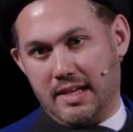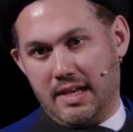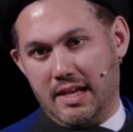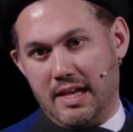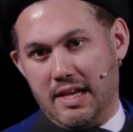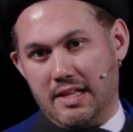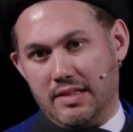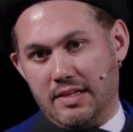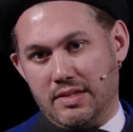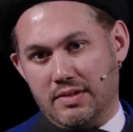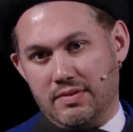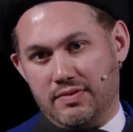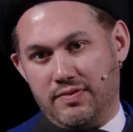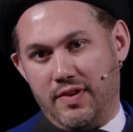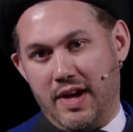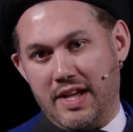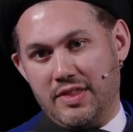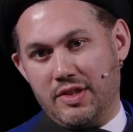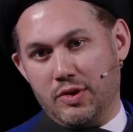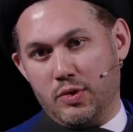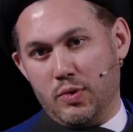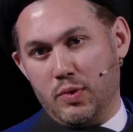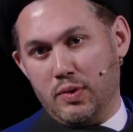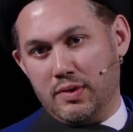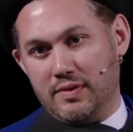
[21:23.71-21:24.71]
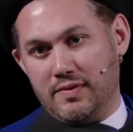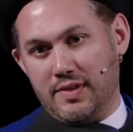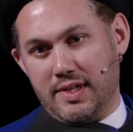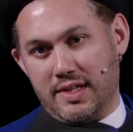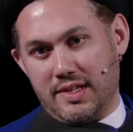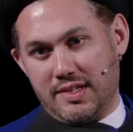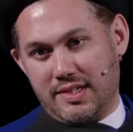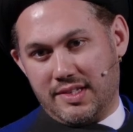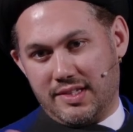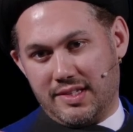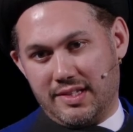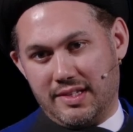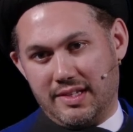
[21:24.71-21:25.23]
then you find that all of
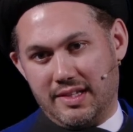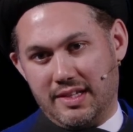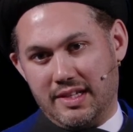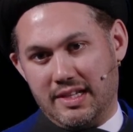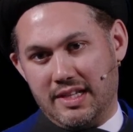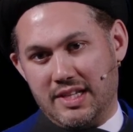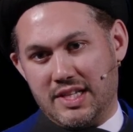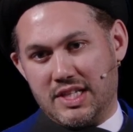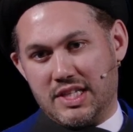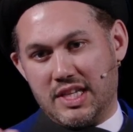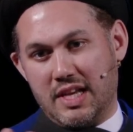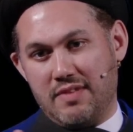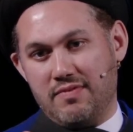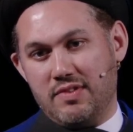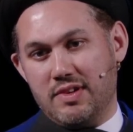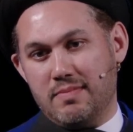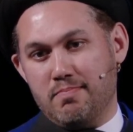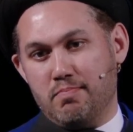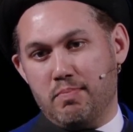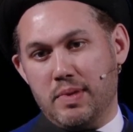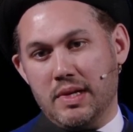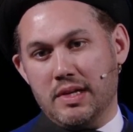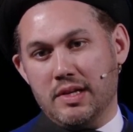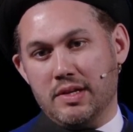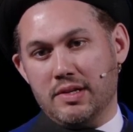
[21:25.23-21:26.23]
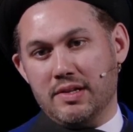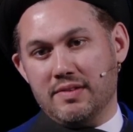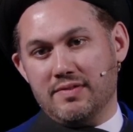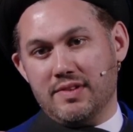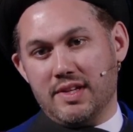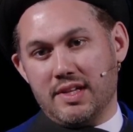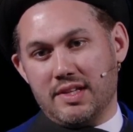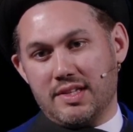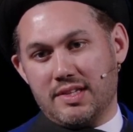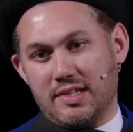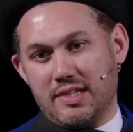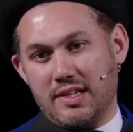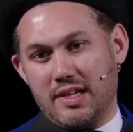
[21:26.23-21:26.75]
us, 7 billion of
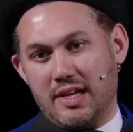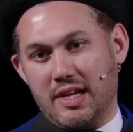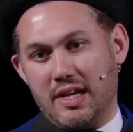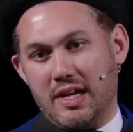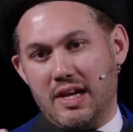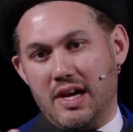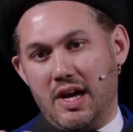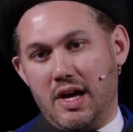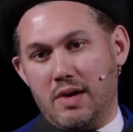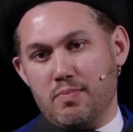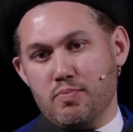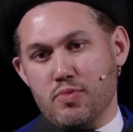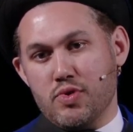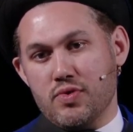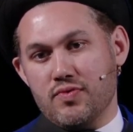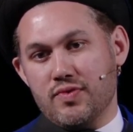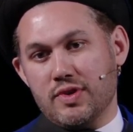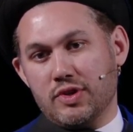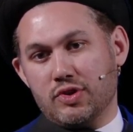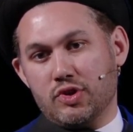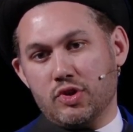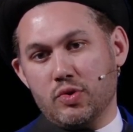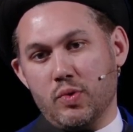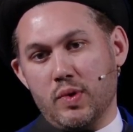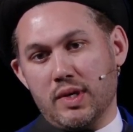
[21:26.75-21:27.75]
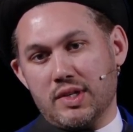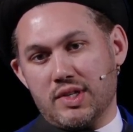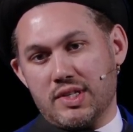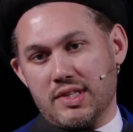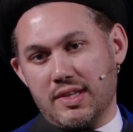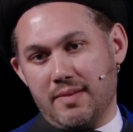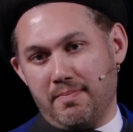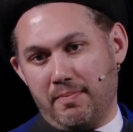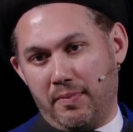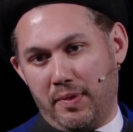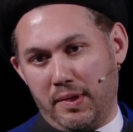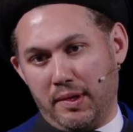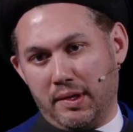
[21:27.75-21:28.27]
us, are moving towards
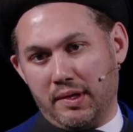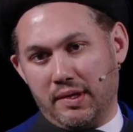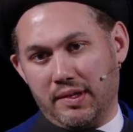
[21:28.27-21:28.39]
something.